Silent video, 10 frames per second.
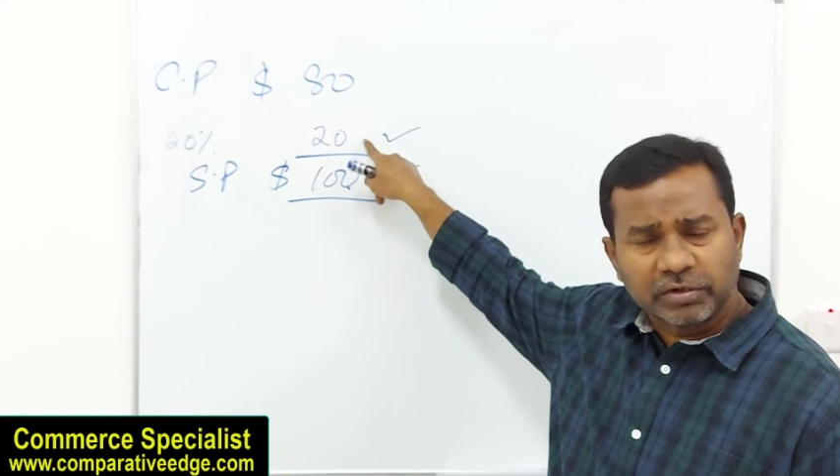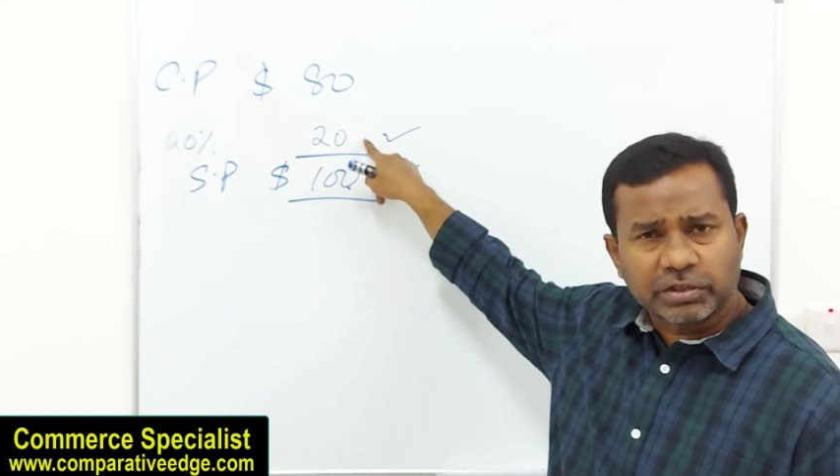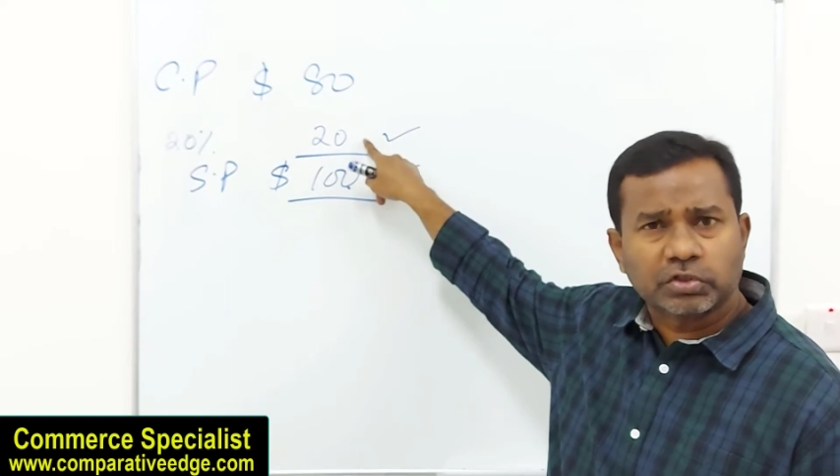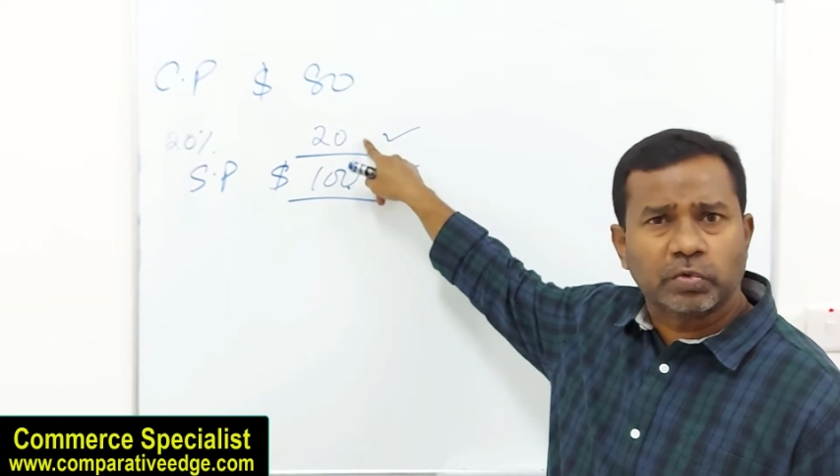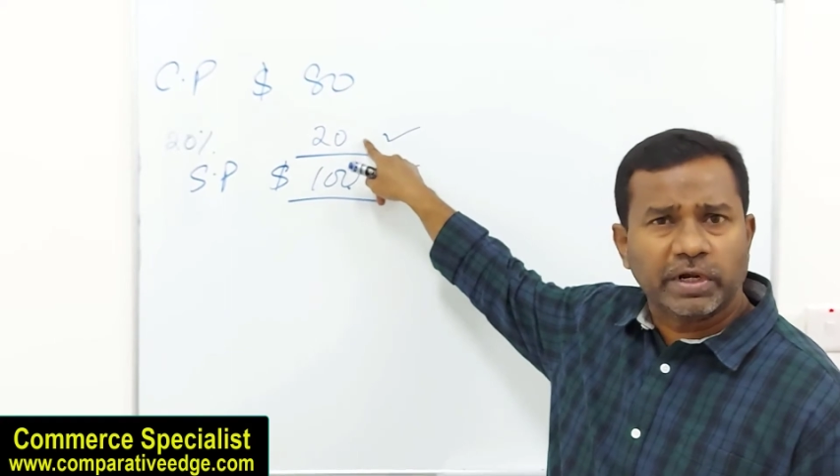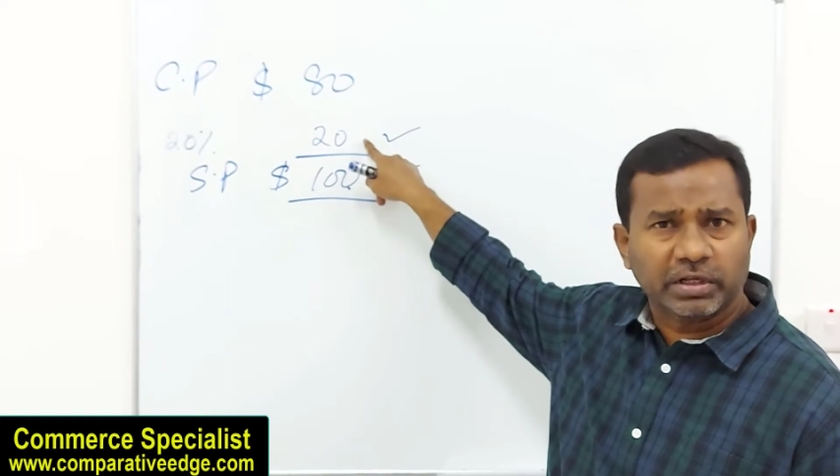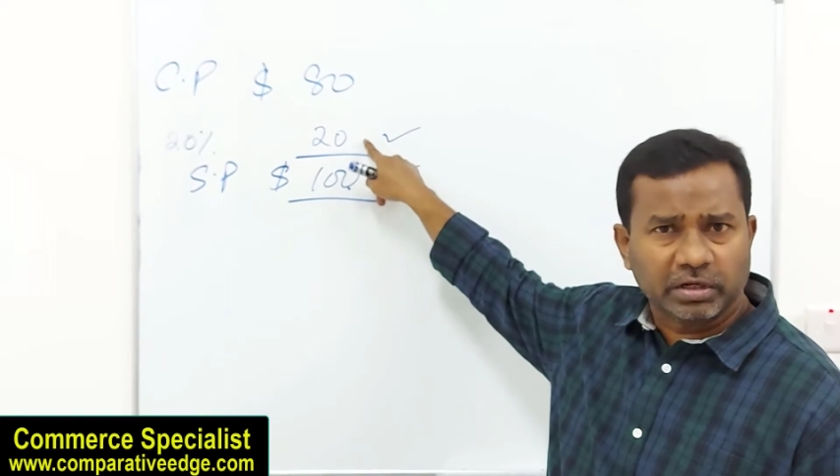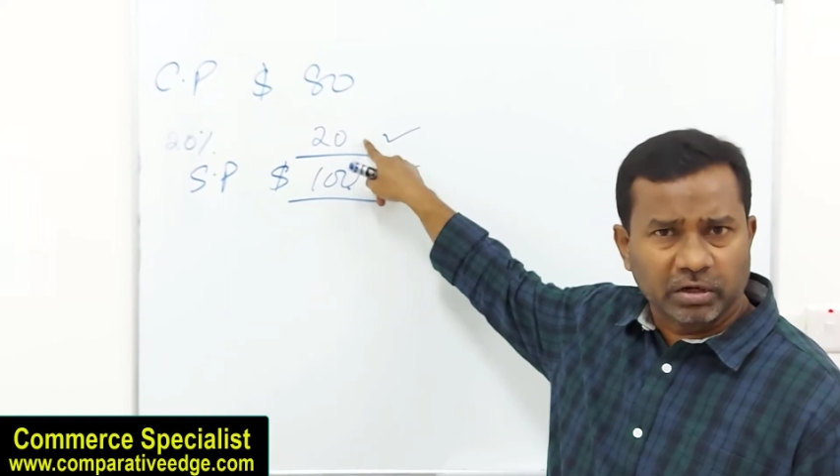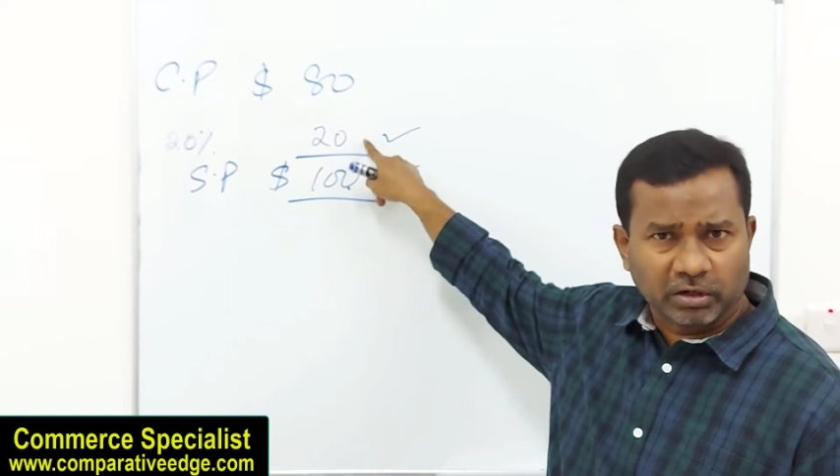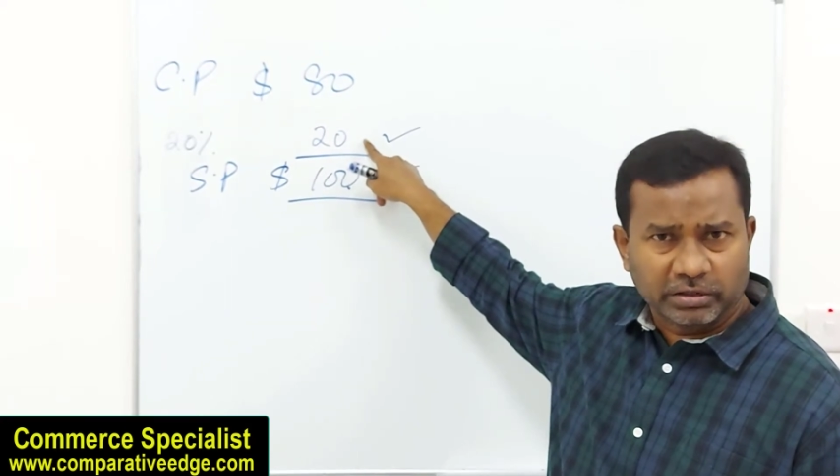which is $20,